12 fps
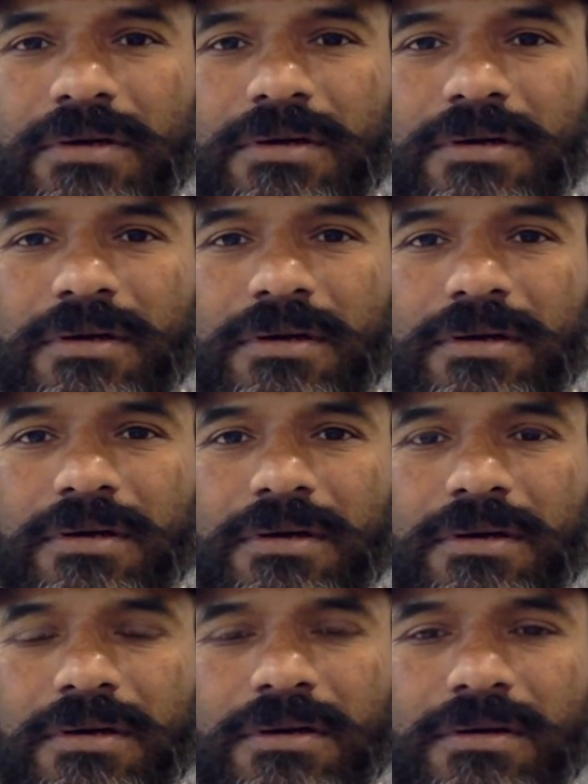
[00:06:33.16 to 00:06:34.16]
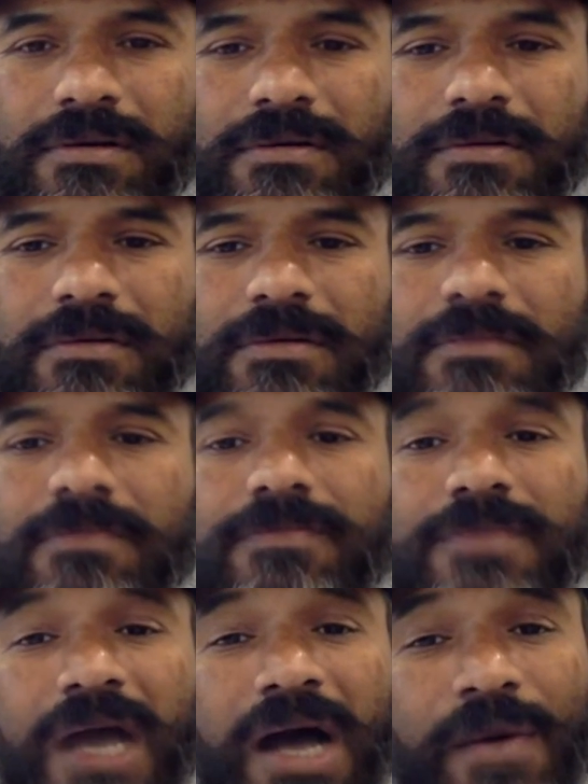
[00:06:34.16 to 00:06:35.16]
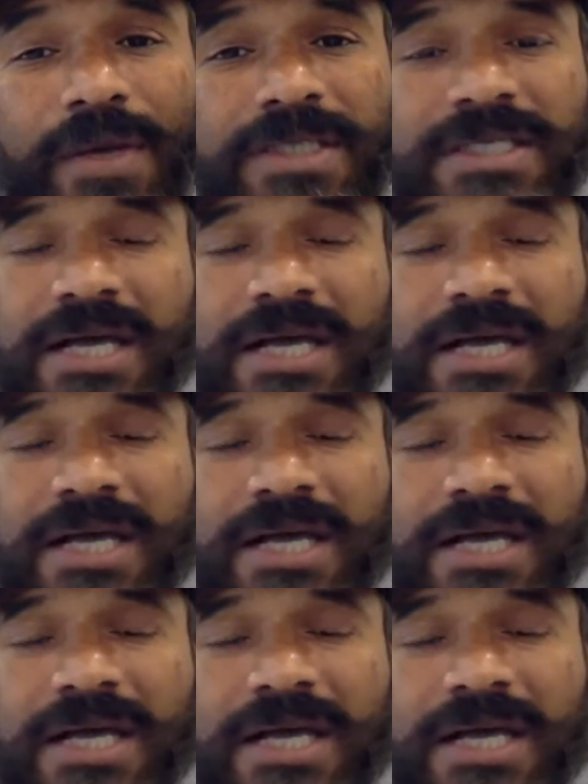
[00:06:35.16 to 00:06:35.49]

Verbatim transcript: There's Avesh. Avesh